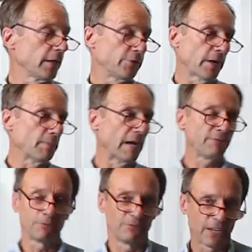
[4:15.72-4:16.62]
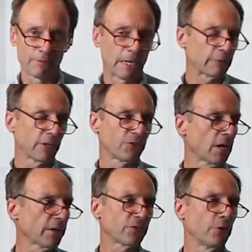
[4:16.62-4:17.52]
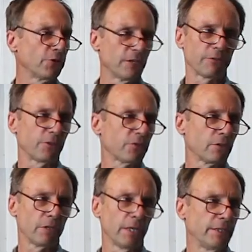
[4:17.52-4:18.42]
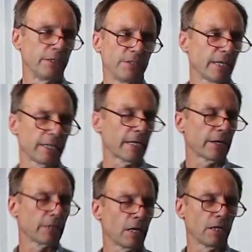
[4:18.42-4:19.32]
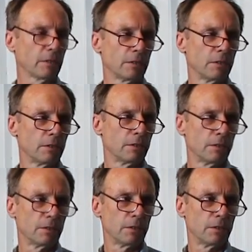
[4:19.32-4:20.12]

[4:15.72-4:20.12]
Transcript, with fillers: I tried my five micron socks, no difference. It didn't take it out at all. It